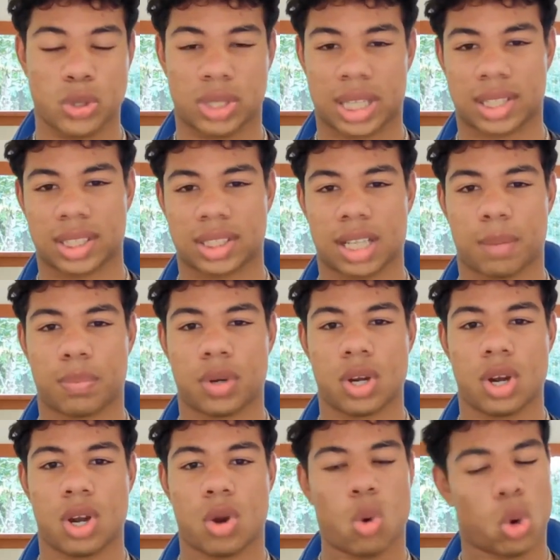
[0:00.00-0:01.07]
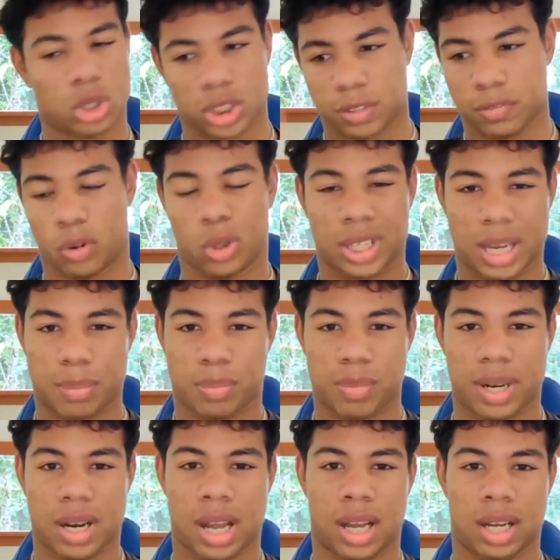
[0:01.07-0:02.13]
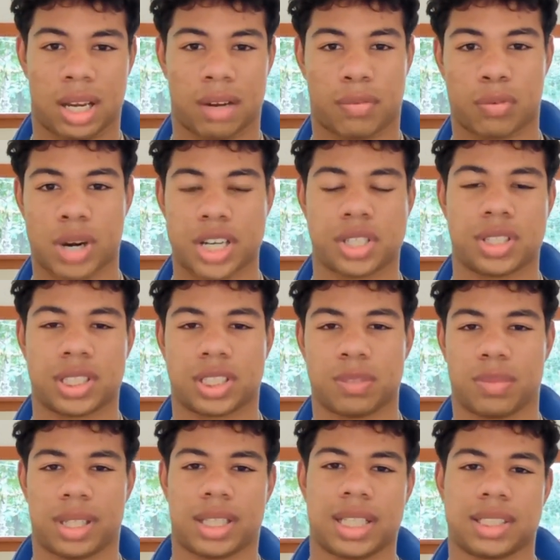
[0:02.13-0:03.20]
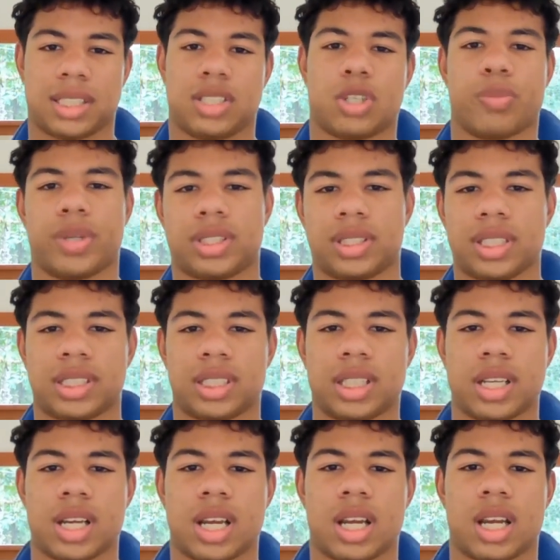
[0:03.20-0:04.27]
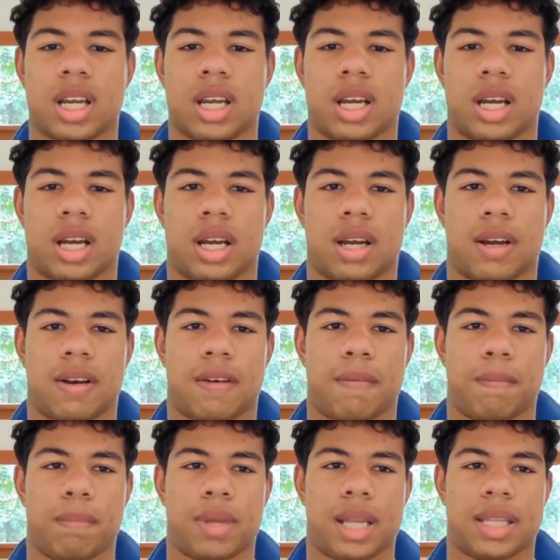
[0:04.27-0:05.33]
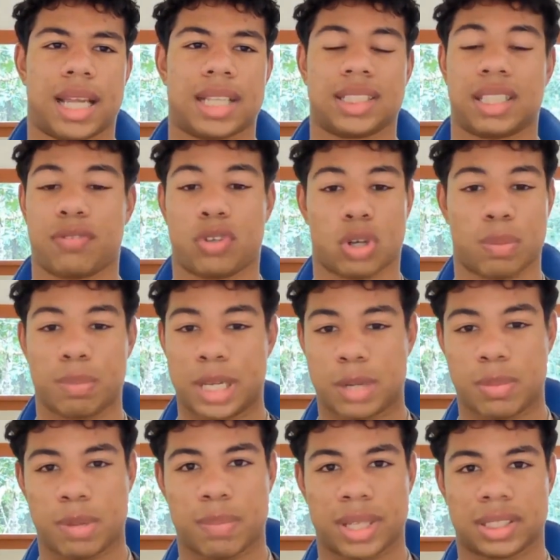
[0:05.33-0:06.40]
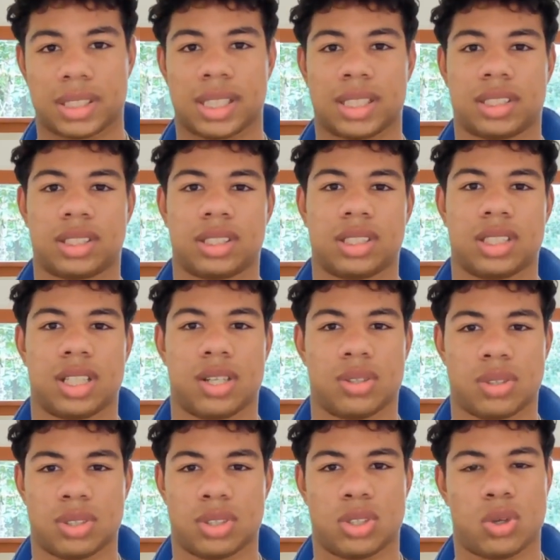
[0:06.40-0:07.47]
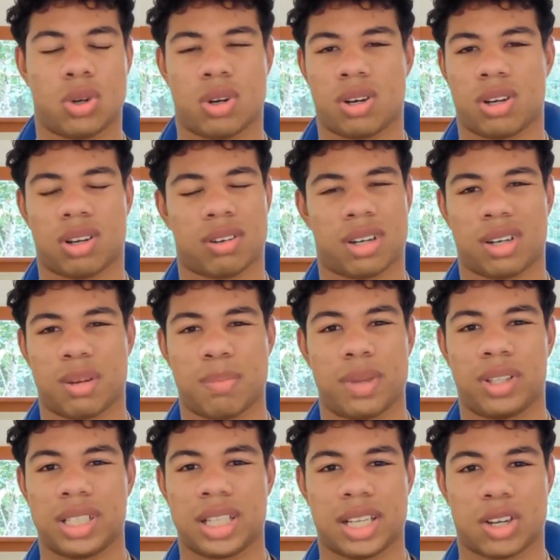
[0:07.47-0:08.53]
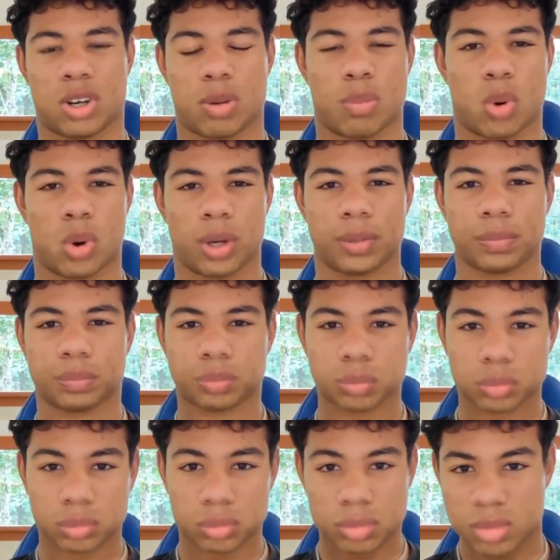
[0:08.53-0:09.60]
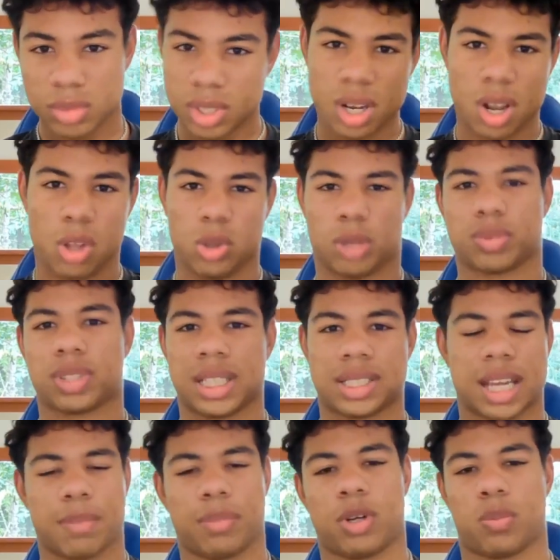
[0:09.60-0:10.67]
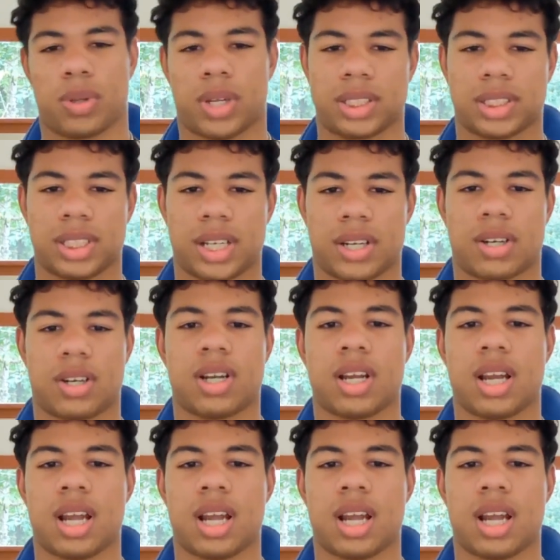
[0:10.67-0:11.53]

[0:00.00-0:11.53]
you set this up or just fully implement a fresh system like this into your business. And that's if you're a B2B business, you know, doing around $1 million a year or more, all up to like 10 mil plus a year,